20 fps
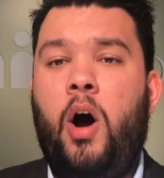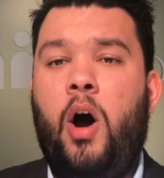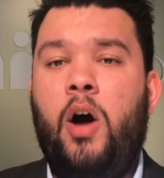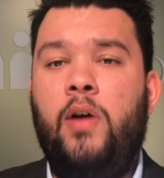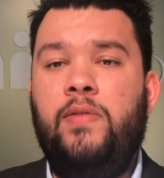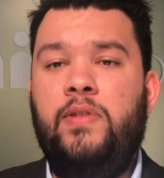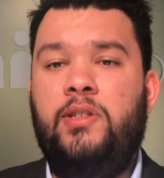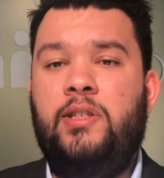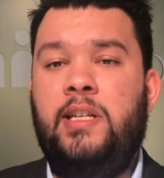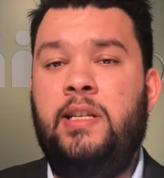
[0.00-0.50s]

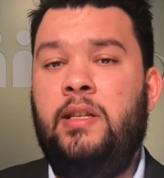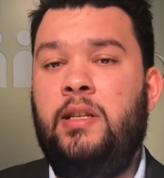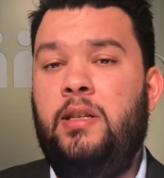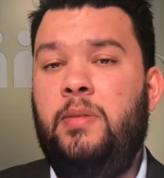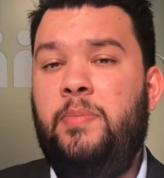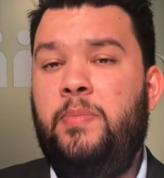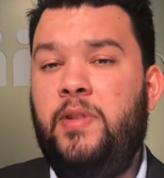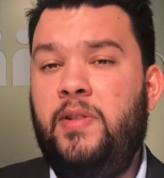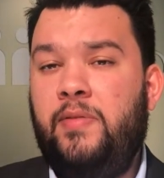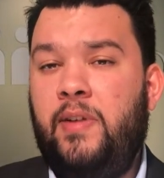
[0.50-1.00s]
oversee the
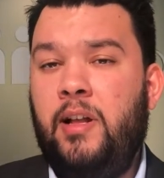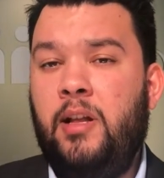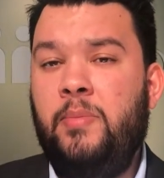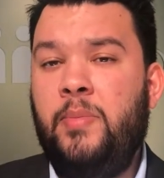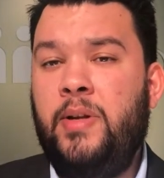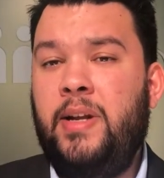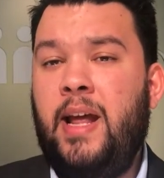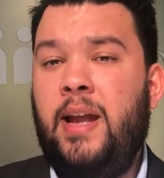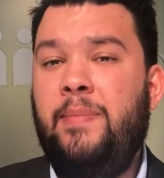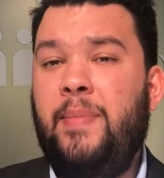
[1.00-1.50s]

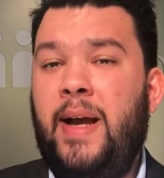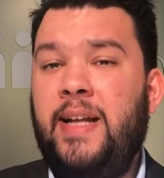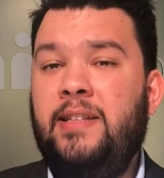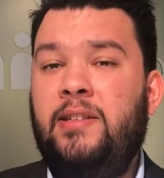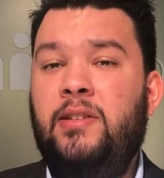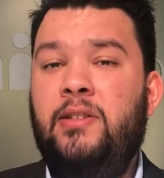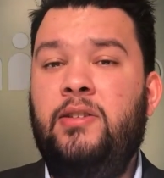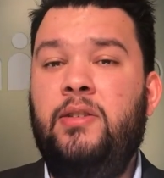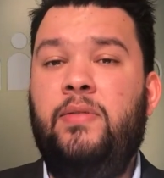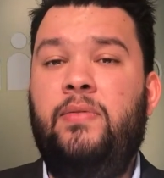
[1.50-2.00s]
development and
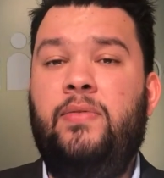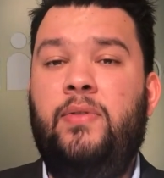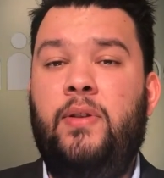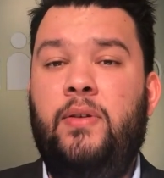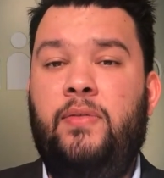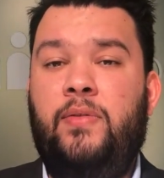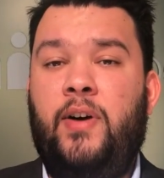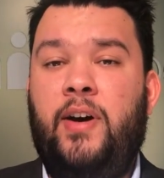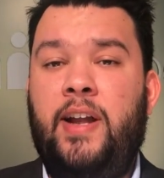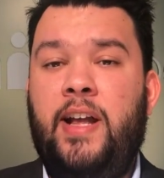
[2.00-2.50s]
maintenance of
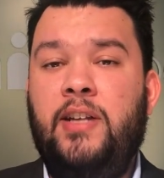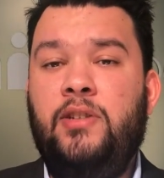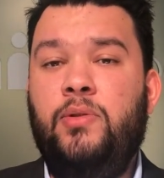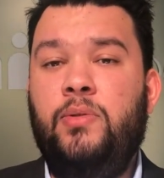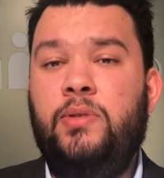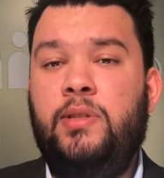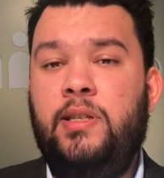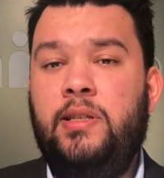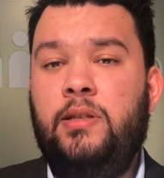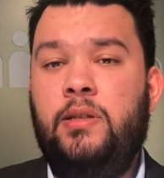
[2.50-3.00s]
the
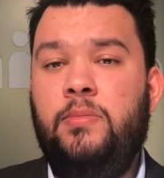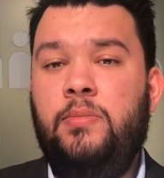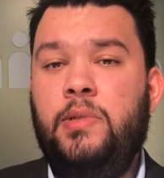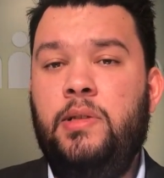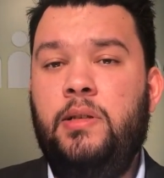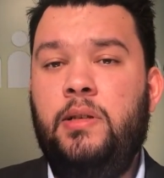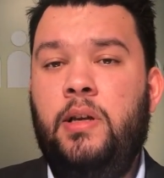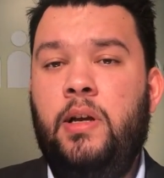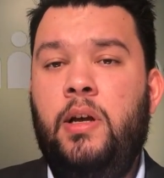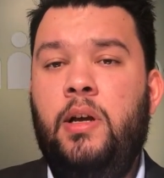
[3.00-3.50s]
financial
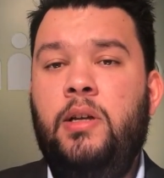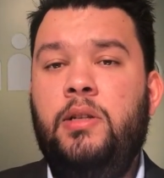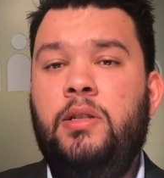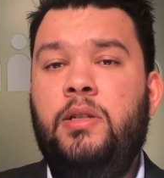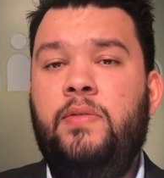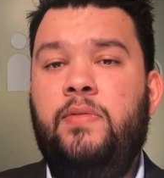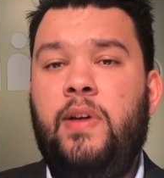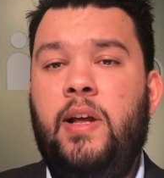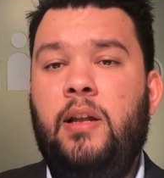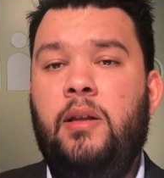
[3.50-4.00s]
systems,
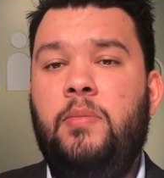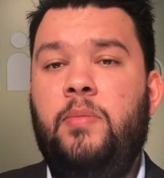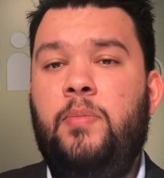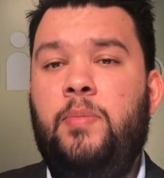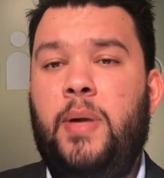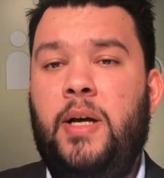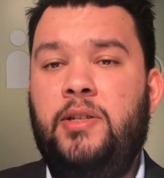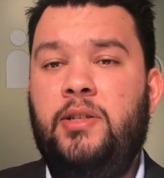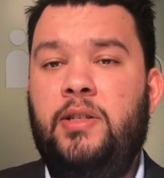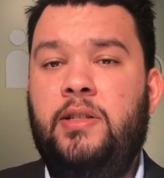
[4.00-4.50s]
develop
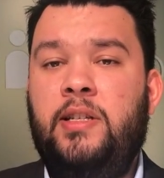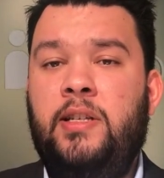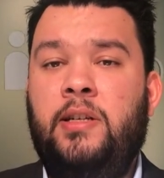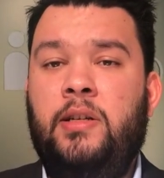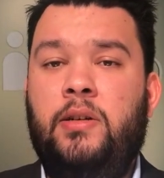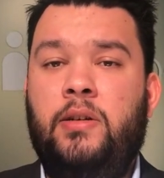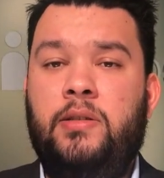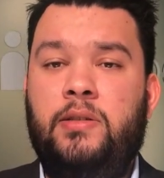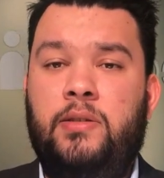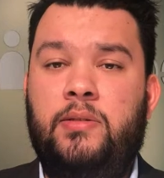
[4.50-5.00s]
budgets in
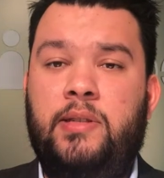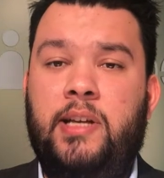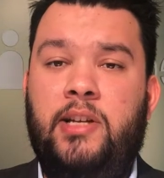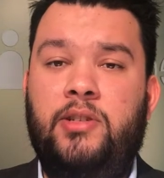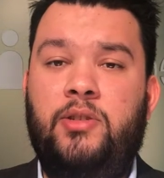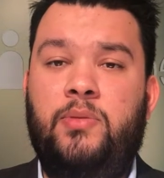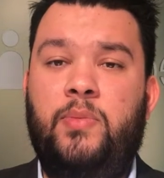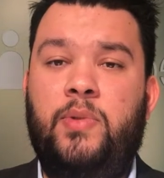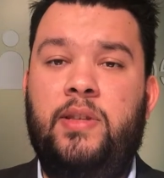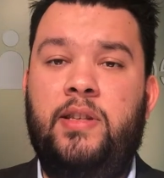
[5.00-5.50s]

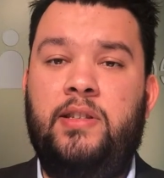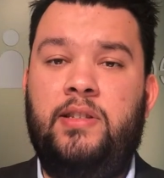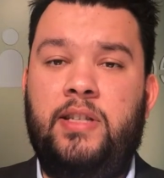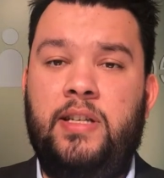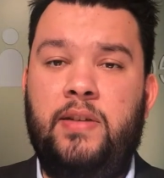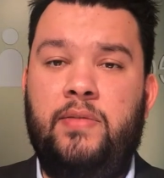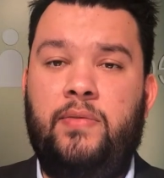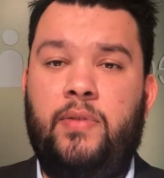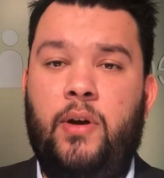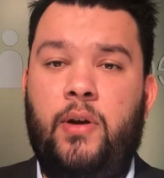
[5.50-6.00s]
consultation with the
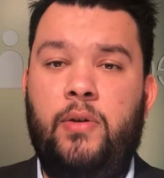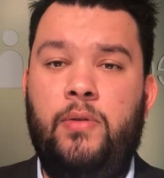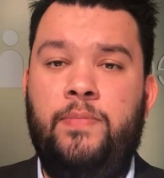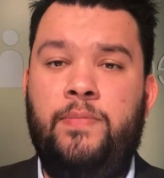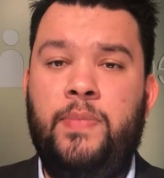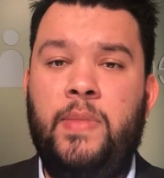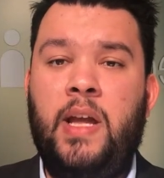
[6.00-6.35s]
CFO,